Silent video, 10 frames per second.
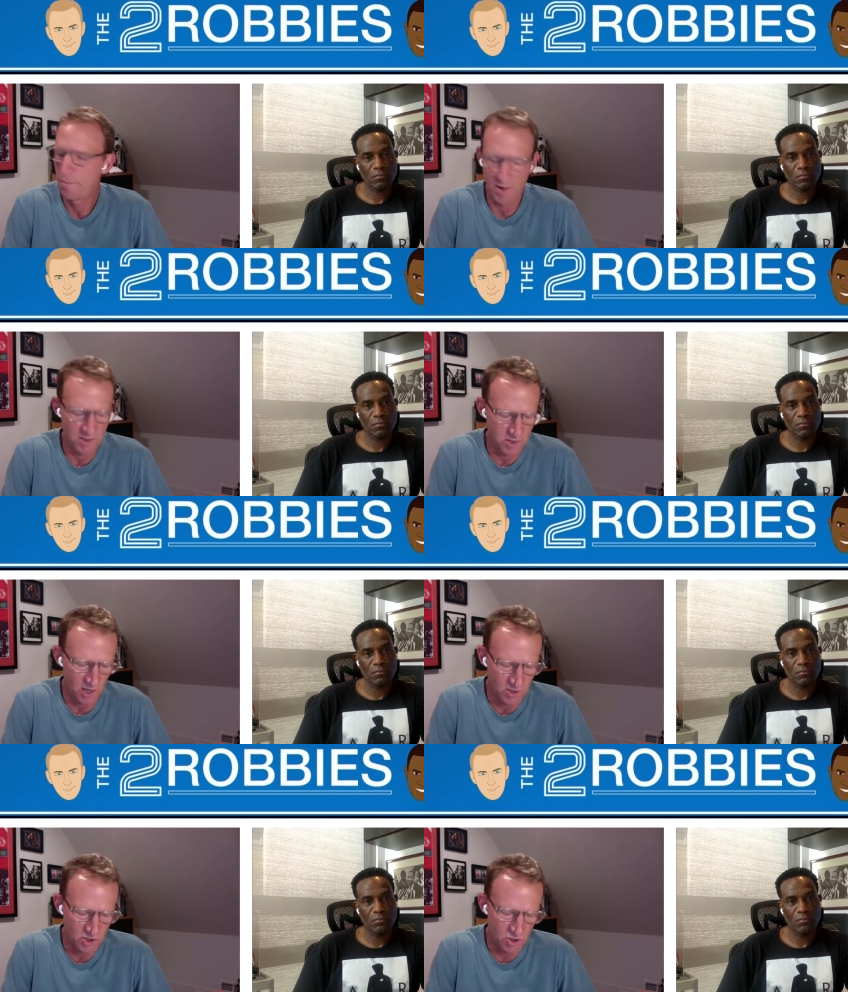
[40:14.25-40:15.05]
Speaker 1: But it's
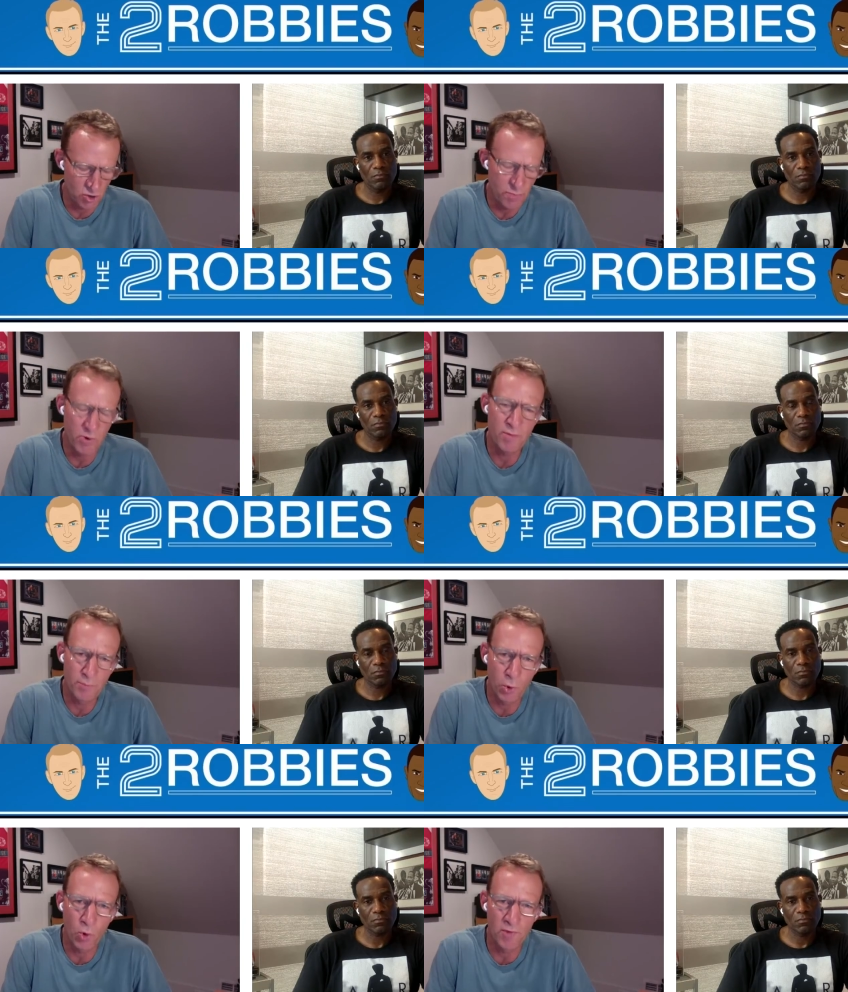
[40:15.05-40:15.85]
it's mm. super
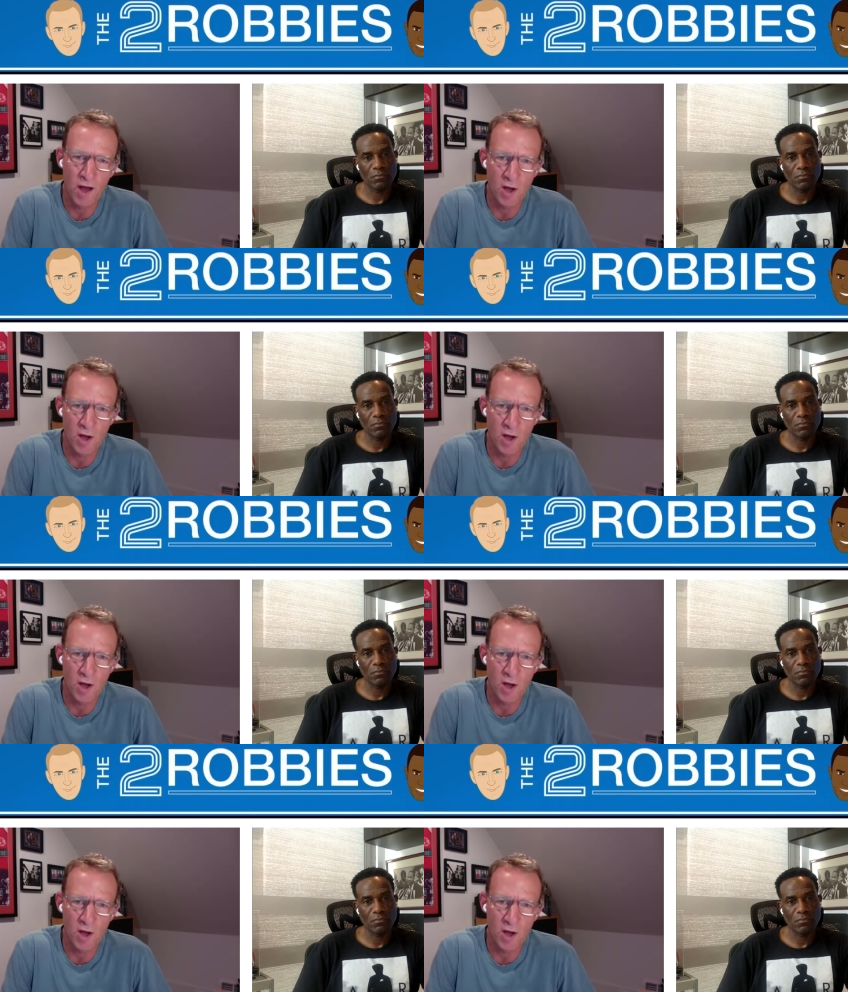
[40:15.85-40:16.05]
important